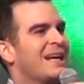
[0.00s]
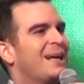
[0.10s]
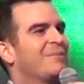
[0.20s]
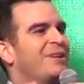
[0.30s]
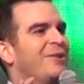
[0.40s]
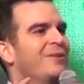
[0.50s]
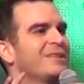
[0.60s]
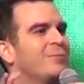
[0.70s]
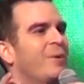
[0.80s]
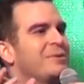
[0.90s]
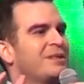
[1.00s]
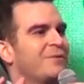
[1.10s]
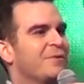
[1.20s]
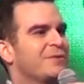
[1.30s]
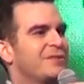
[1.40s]
And I'm curious, what was
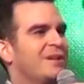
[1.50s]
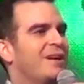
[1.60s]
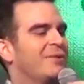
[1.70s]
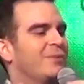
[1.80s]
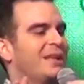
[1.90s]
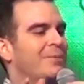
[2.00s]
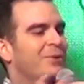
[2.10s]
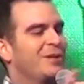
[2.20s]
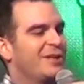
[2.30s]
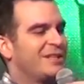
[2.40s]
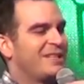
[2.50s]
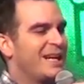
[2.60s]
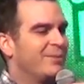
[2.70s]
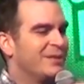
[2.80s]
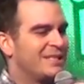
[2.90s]
the first thought when they put it on the
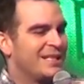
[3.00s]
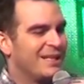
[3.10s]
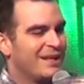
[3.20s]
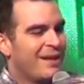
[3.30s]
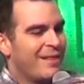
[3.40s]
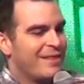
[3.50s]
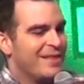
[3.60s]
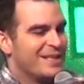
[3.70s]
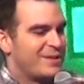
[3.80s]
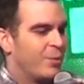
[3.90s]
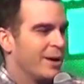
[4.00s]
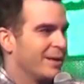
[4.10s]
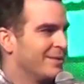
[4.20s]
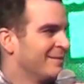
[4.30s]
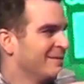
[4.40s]
table and said, this
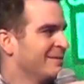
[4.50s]
one?